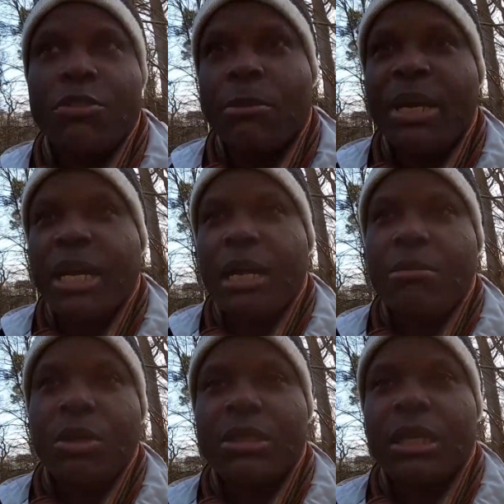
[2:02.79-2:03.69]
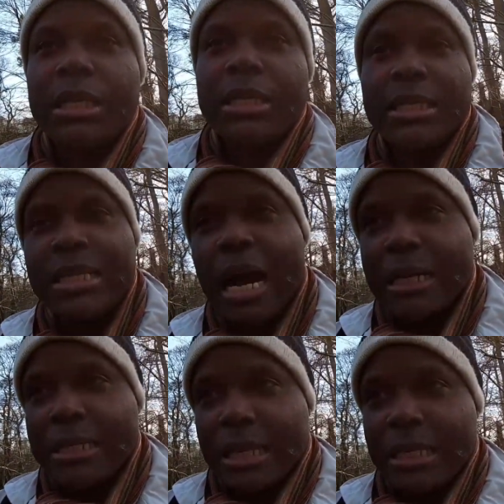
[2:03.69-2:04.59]
Jamaican music
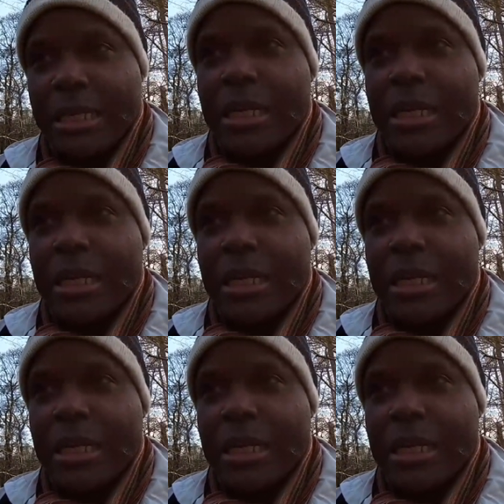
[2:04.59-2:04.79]
started,